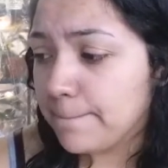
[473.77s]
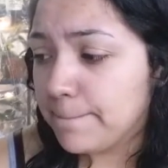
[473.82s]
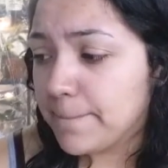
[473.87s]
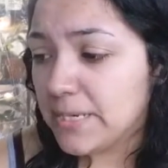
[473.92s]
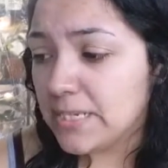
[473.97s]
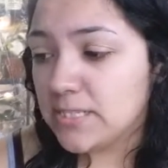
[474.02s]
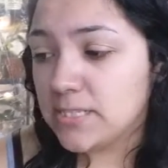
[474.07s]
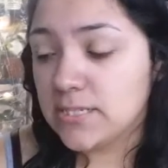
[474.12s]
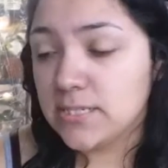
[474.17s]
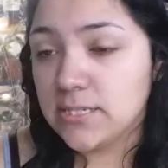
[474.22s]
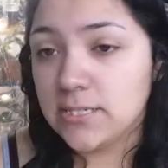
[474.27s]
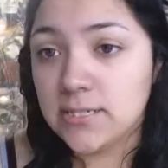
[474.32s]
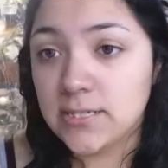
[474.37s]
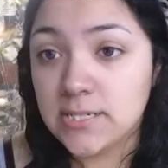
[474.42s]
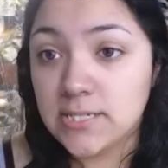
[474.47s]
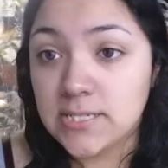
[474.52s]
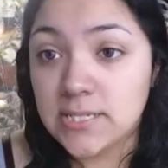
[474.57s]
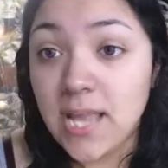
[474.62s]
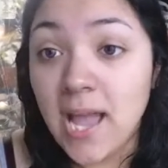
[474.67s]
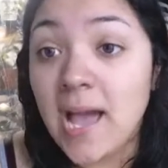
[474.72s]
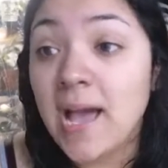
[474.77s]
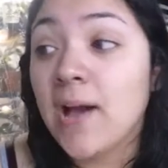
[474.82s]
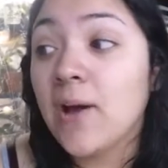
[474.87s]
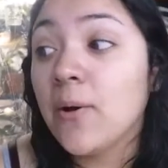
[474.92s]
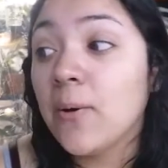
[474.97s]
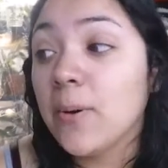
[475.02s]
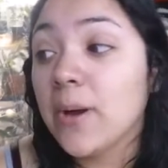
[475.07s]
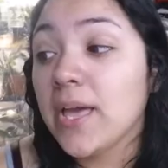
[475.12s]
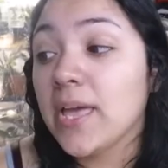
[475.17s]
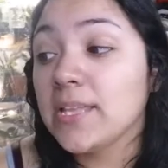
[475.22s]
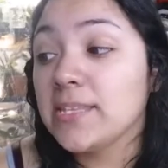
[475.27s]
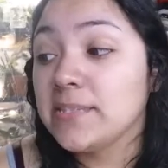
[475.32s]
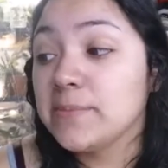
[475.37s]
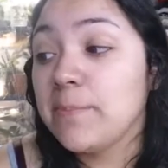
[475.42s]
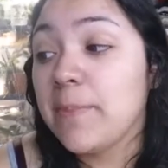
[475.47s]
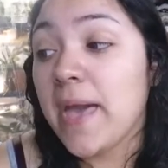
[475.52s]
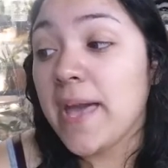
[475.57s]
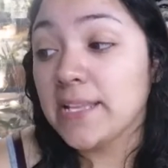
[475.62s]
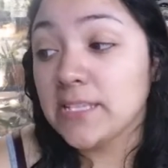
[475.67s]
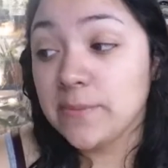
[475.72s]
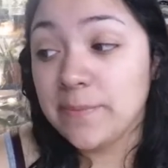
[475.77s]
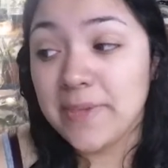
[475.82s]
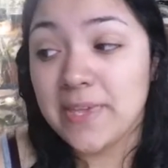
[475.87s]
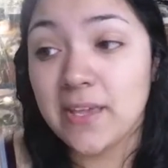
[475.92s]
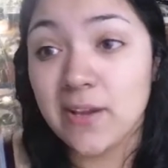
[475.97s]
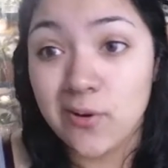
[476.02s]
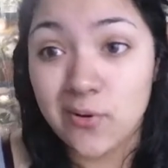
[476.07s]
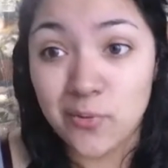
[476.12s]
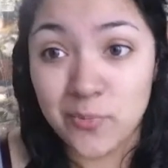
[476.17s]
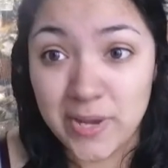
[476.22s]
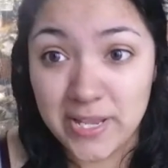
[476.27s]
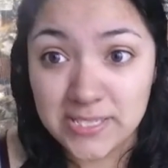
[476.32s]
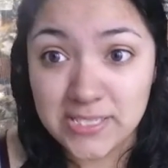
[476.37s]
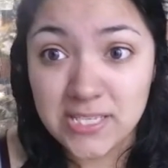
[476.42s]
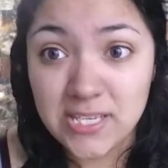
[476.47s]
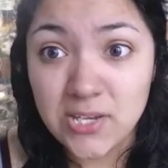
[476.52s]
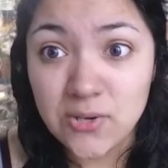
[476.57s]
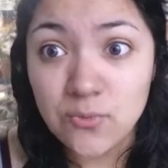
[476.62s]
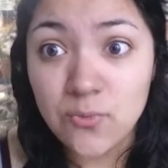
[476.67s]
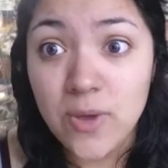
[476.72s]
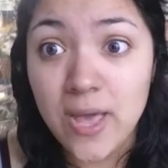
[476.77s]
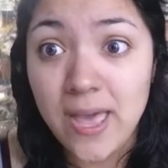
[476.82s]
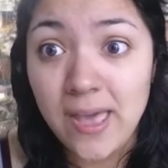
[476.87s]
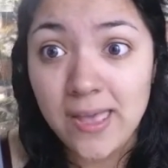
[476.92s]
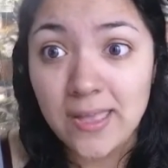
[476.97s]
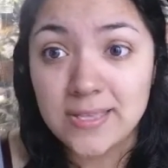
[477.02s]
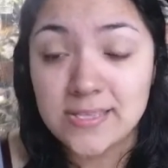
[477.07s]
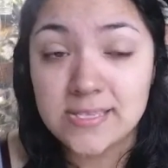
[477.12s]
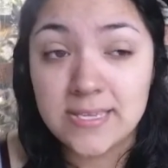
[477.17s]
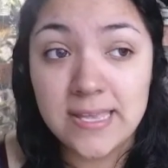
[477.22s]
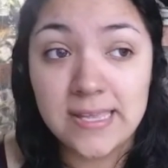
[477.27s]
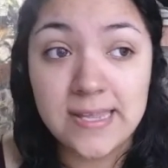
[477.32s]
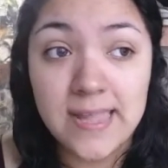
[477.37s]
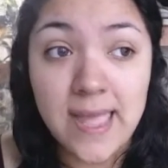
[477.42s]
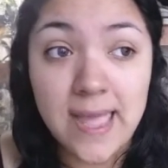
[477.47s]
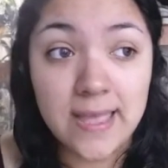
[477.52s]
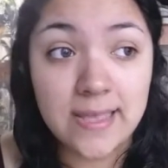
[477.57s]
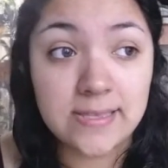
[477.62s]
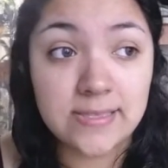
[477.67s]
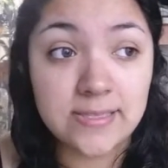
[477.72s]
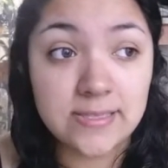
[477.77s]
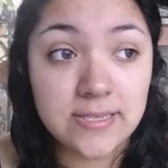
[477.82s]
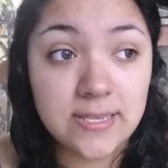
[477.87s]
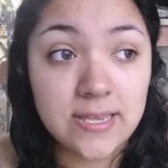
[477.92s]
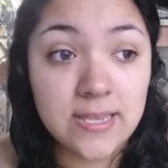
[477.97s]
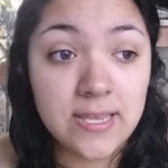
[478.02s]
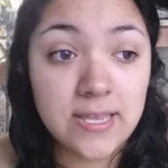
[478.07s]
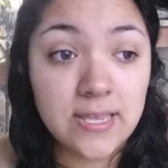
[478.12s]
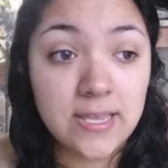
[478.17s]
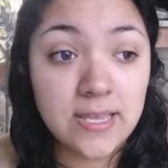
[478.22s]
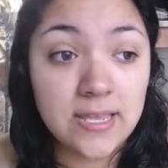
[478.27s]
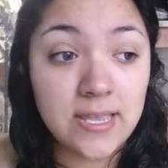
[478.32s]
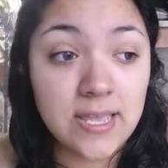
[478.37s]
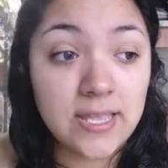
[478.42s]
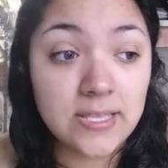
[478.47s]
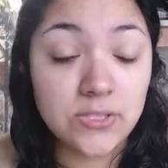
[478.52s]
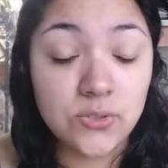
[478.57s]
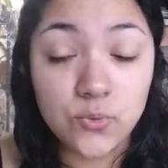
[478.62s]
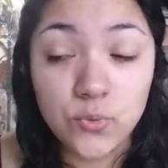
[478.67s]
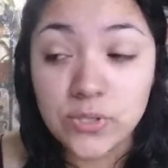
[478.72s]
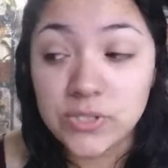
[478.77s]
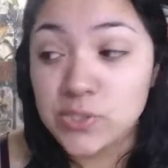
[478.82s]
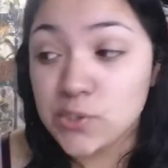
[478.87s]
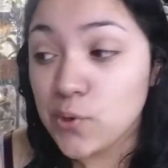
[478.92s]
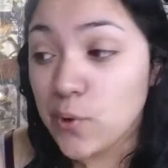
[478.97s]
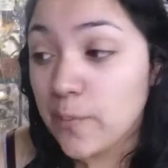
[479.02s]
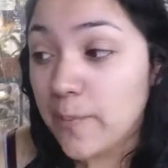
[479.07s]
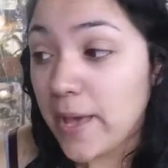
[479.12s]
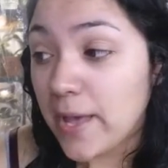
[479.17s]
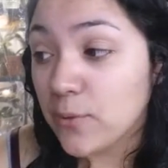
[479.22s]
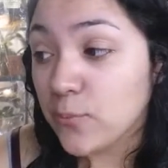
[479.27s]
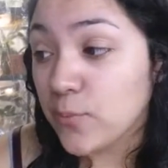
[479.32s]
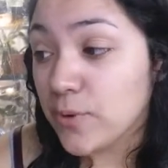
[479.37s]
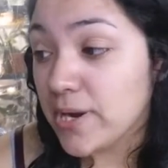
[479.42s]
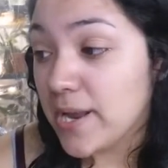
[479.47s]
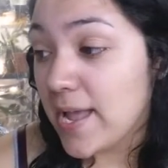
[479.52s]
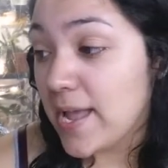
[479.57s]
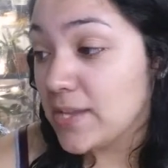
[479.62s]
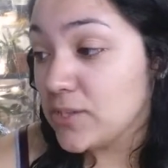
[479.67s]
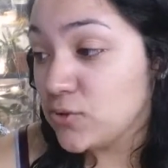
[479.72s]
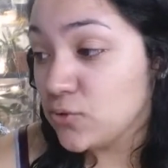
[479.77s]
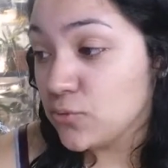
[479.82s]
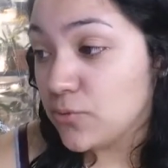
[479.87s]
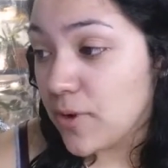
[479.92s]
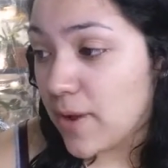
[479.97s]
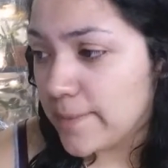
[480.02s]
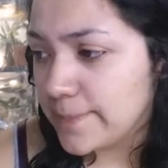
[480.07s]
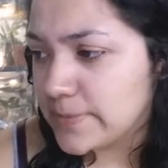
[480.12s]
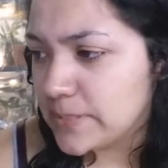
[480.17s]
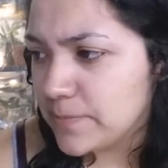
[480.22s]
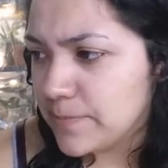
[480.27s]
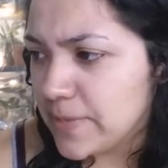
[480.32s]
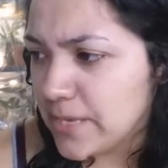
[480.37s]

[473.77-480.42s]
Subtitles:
But now it's back to being a rescue, and it's doing so bad where it has dropped